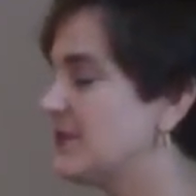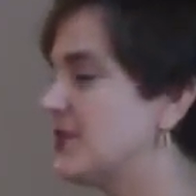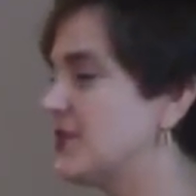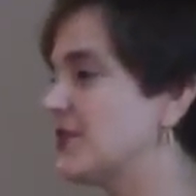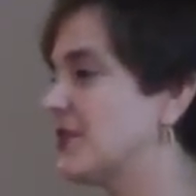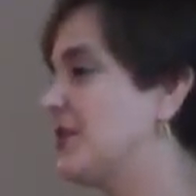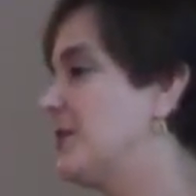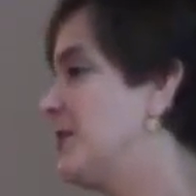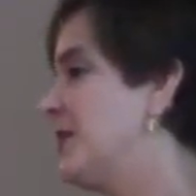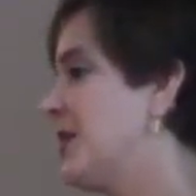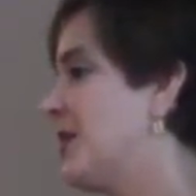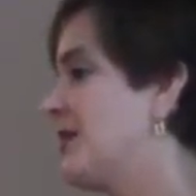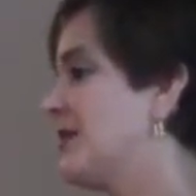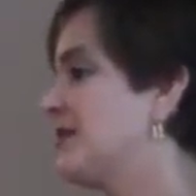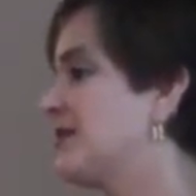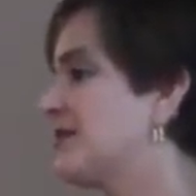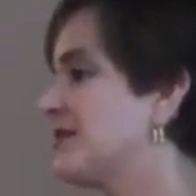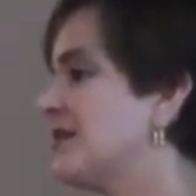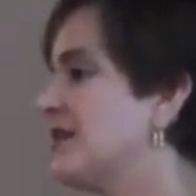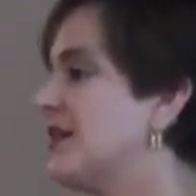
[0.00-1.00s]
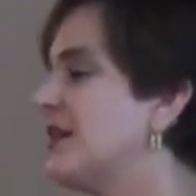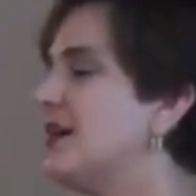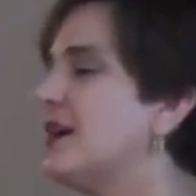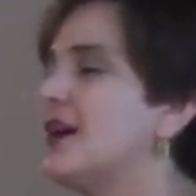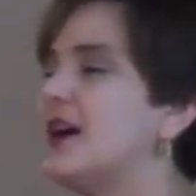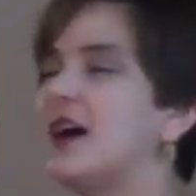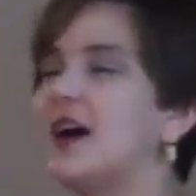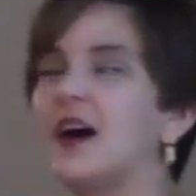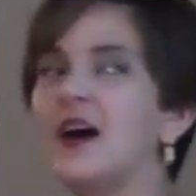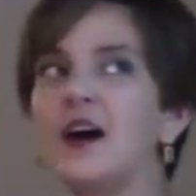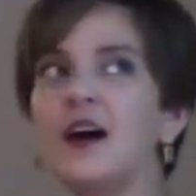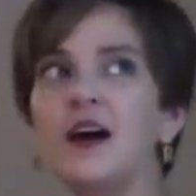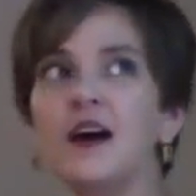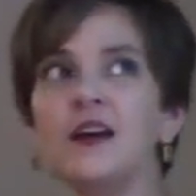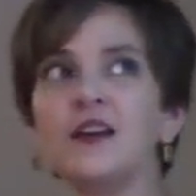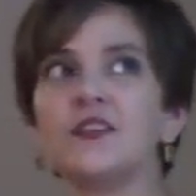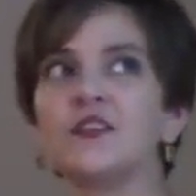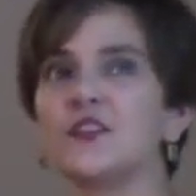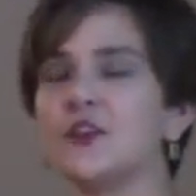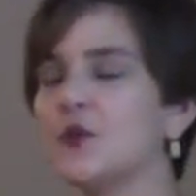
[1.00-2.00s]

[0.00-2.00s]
just going to be honest. Uh,